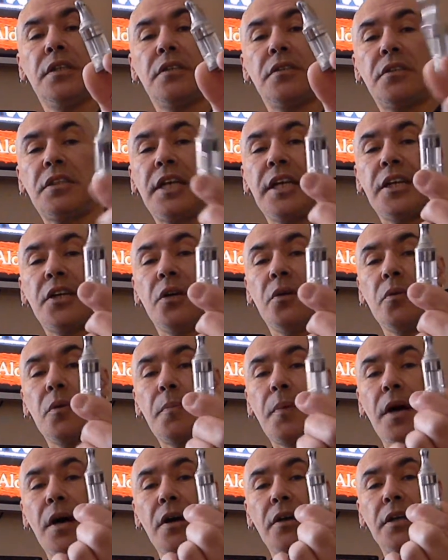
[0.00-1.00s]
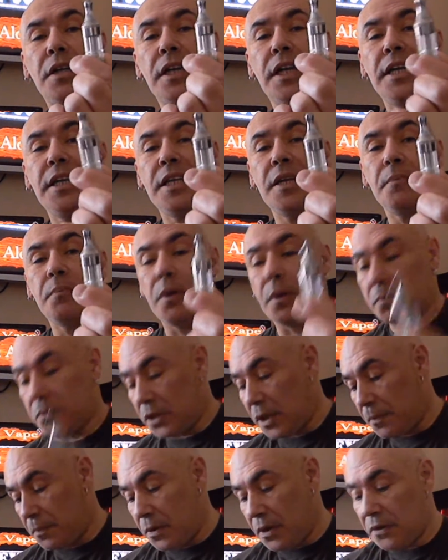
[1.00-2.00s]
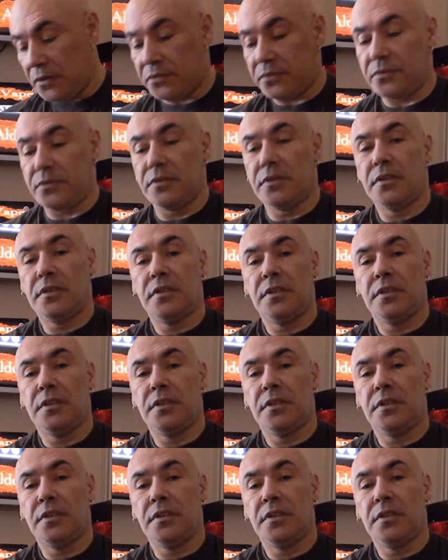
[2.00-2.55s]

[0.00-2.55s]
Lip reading: take it all apart, clean it, pop tip off.